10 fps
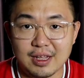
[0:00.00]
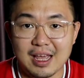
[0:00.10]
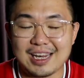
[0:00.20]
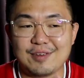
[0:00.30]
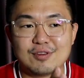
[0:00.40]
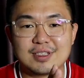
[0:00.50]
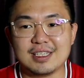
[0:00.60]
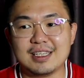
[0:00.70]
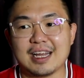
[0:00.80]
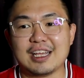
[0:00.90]
And if you
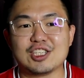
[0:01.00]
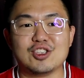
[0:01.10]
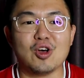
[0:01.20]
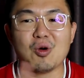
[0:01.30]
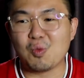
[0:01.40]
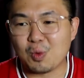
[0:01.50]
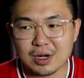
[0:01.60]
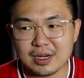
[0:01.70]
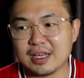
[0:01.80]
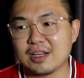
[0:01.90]
see that it's not
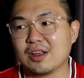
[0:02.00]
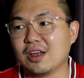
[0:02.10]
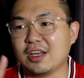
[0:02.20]
worth it,